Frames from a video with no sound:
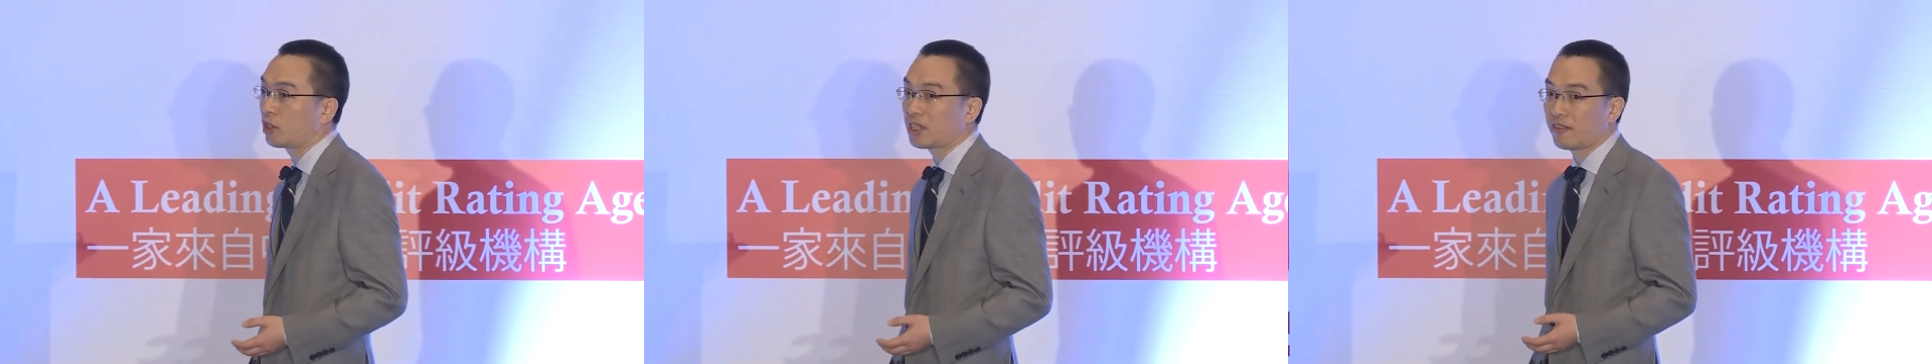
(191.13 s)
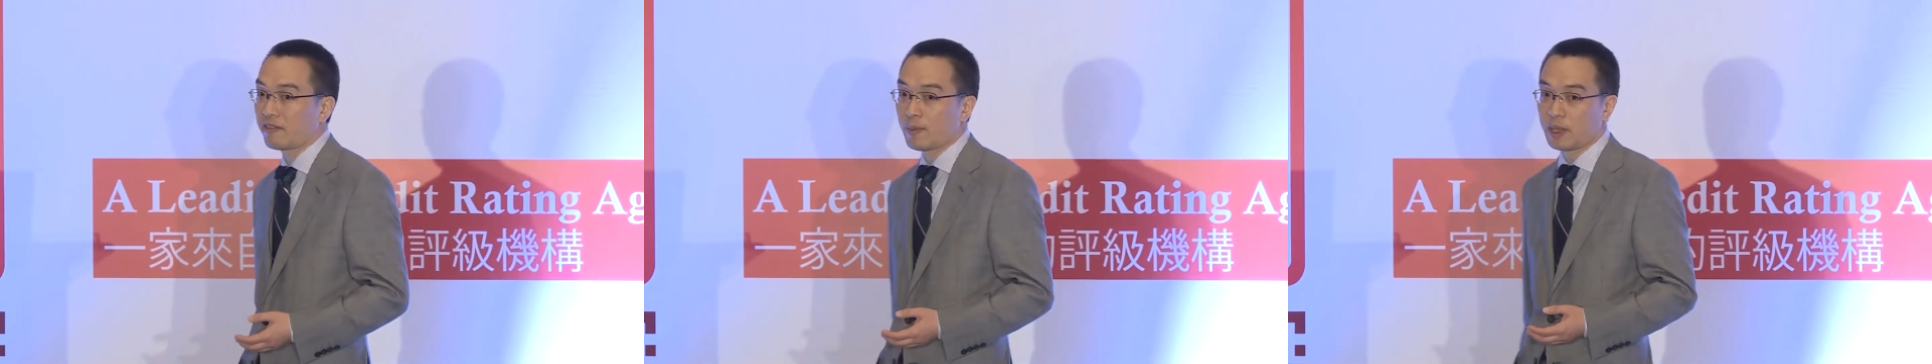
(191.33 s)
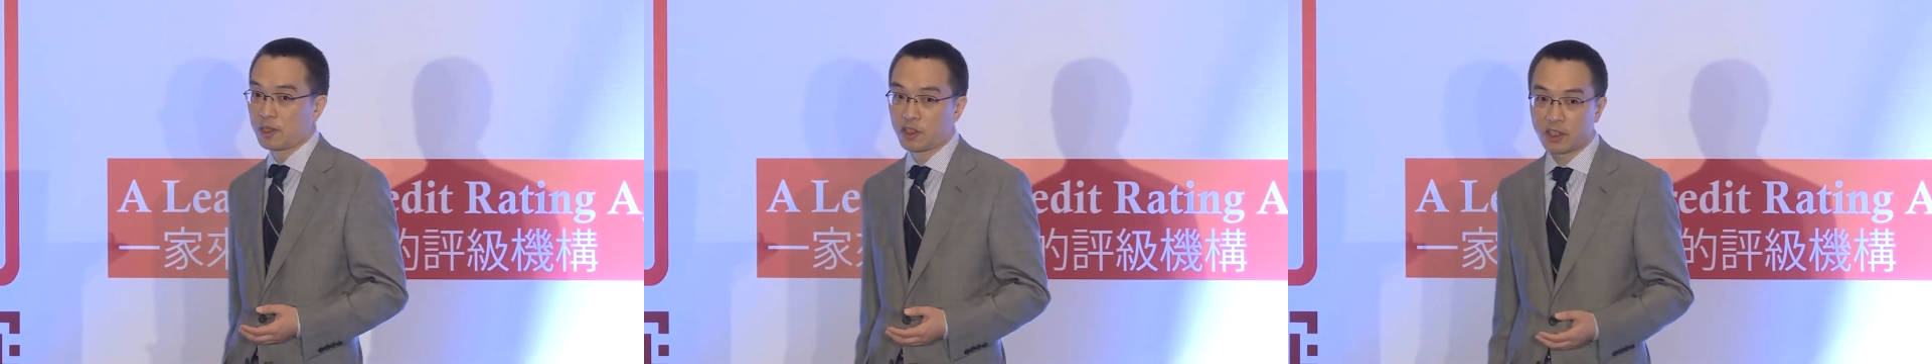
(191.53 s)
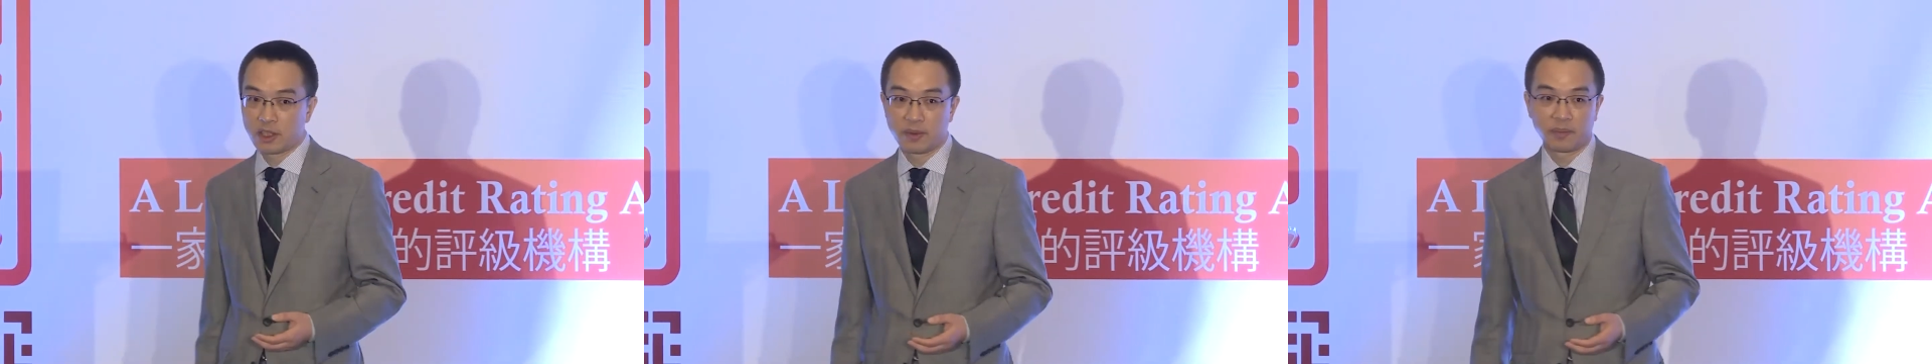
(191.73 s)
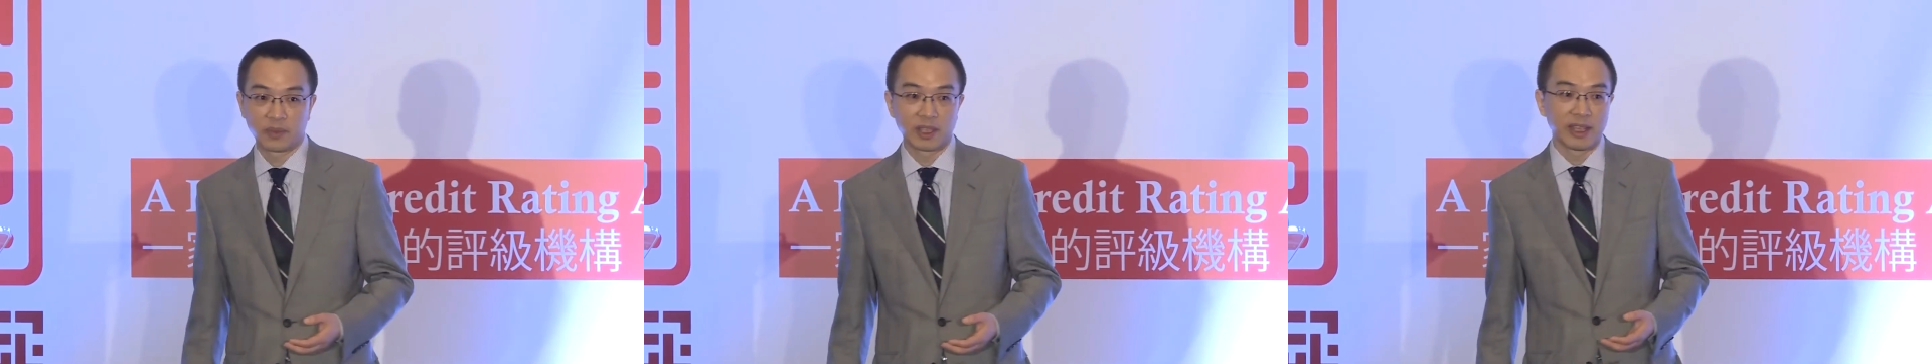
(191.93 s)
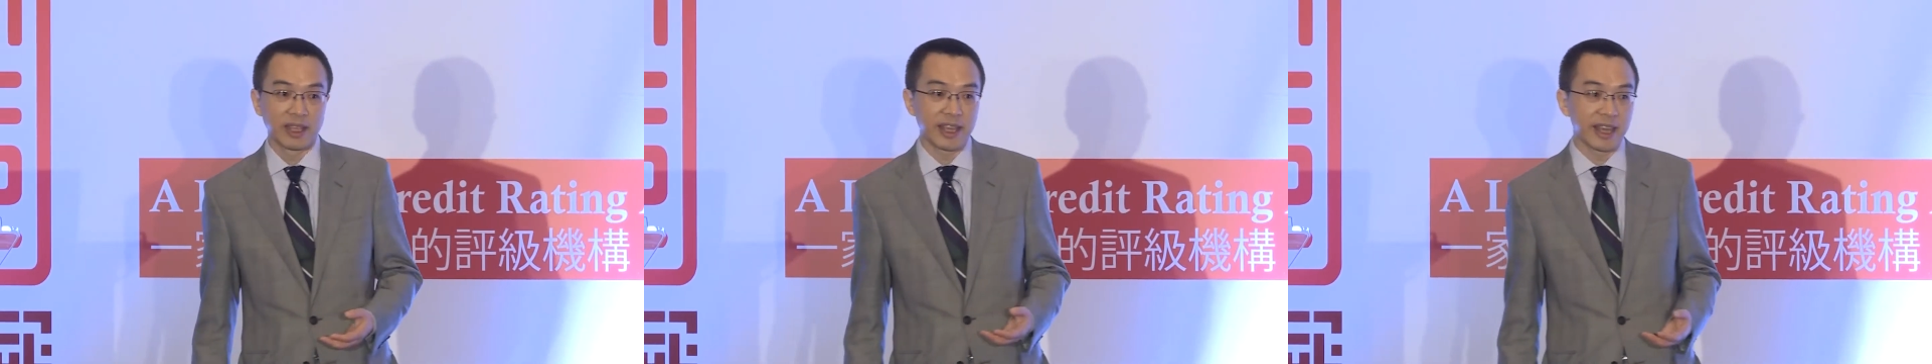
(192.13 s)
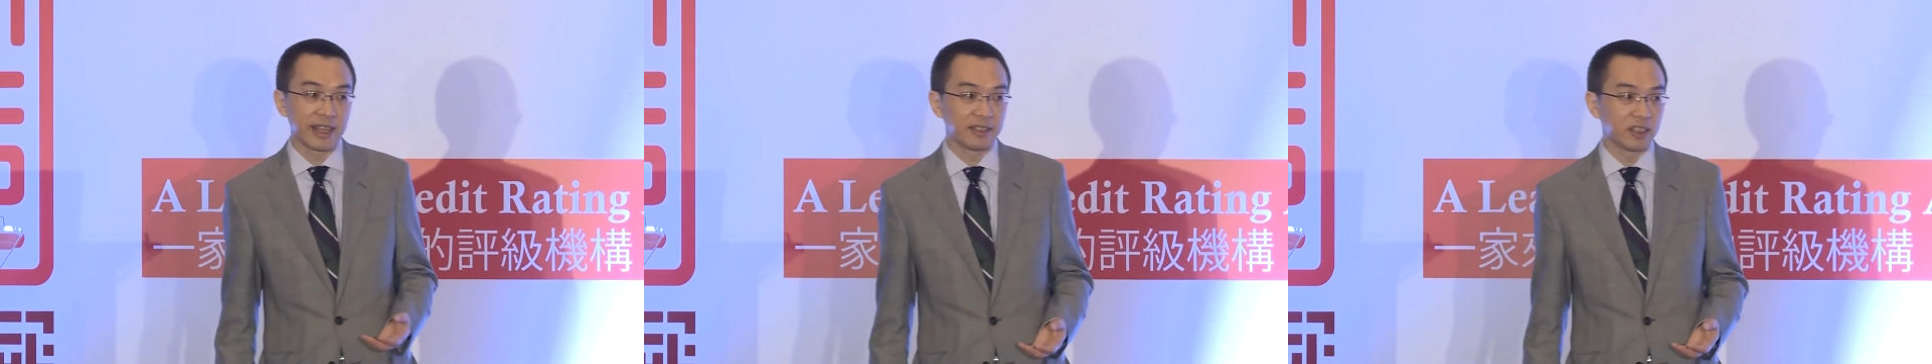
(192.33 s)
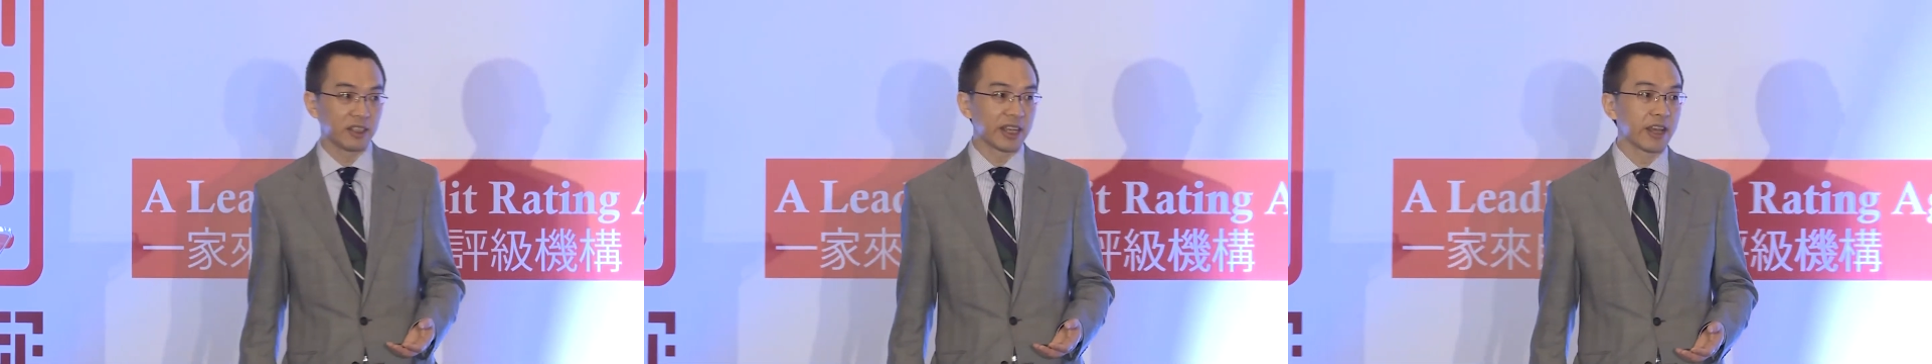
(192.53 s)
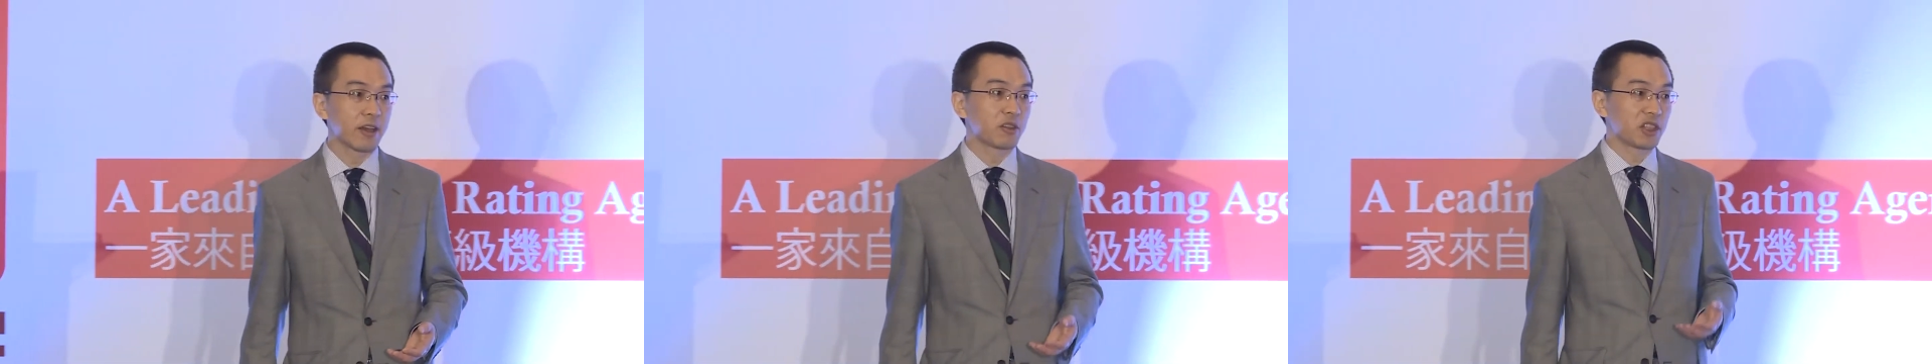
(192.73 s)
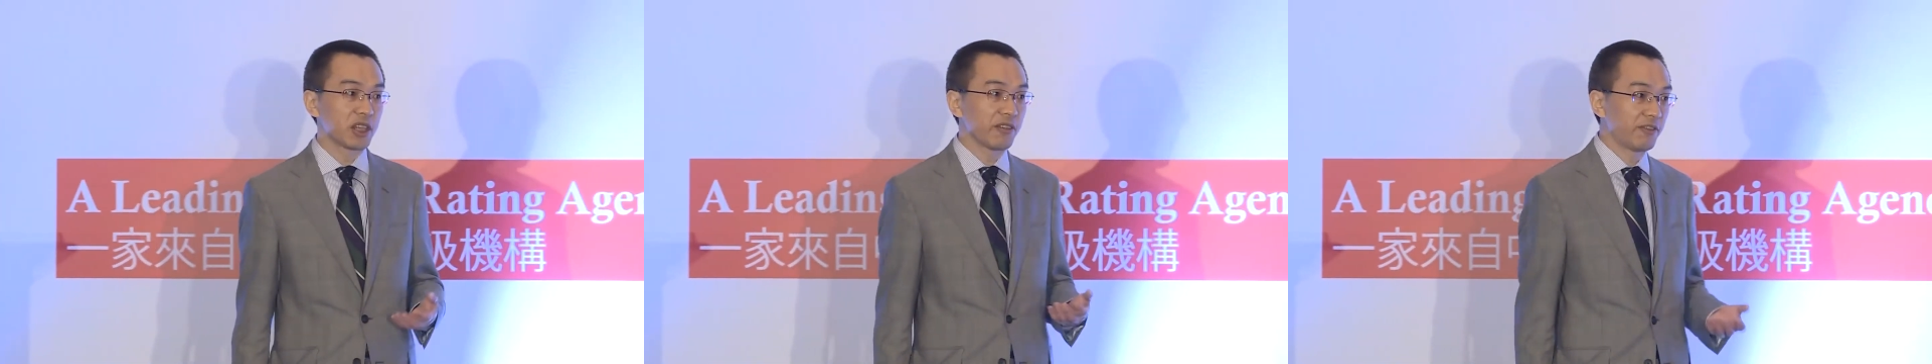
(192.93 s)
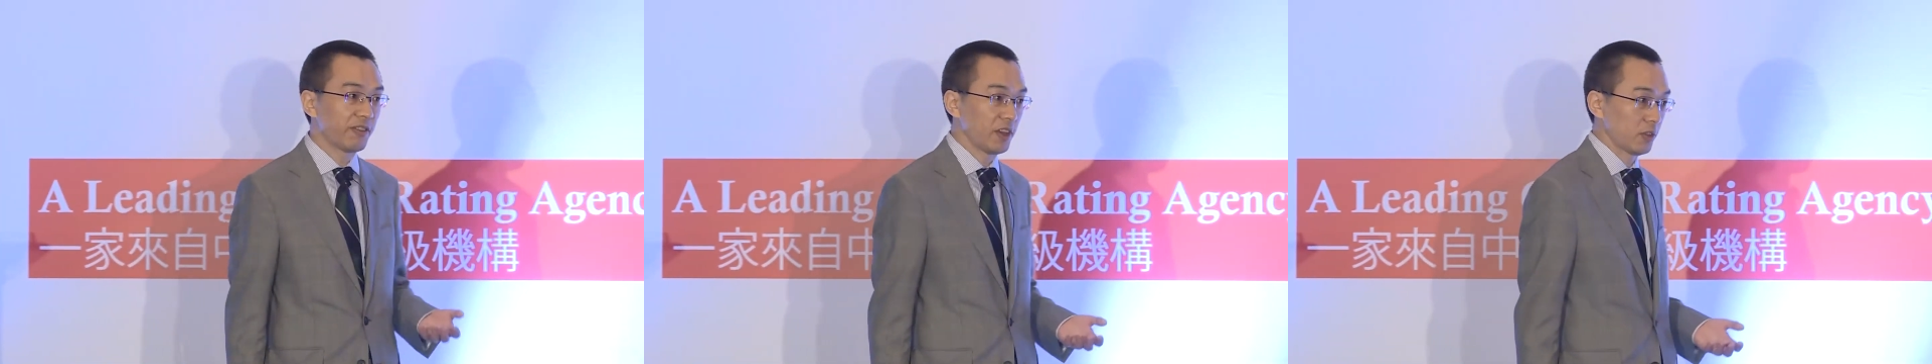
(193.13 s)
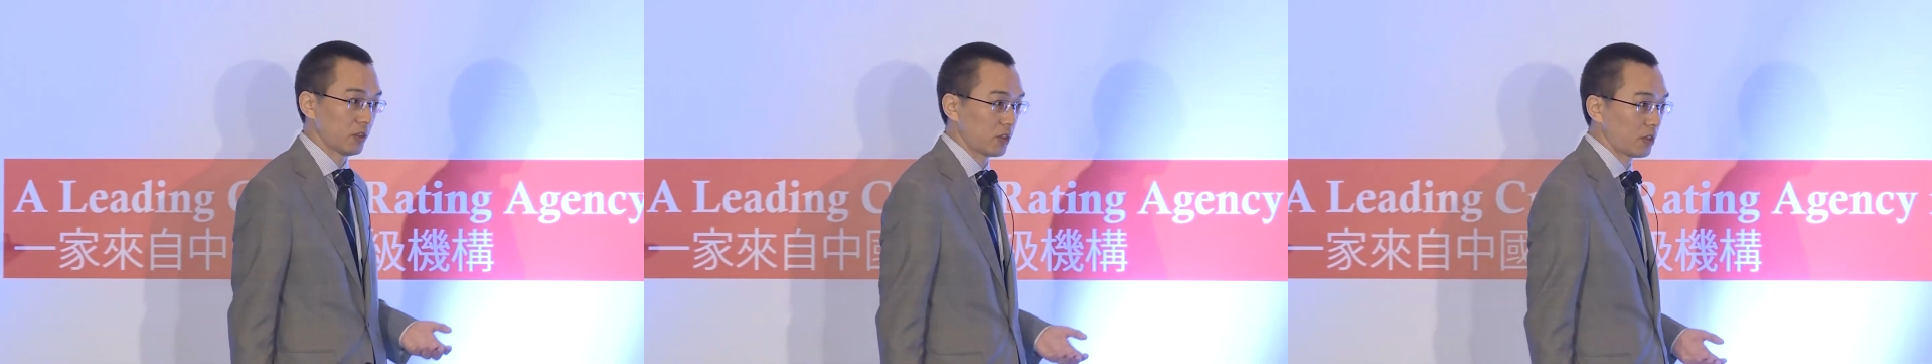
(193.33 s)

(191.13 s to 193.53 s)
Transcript: governments and LGFVs.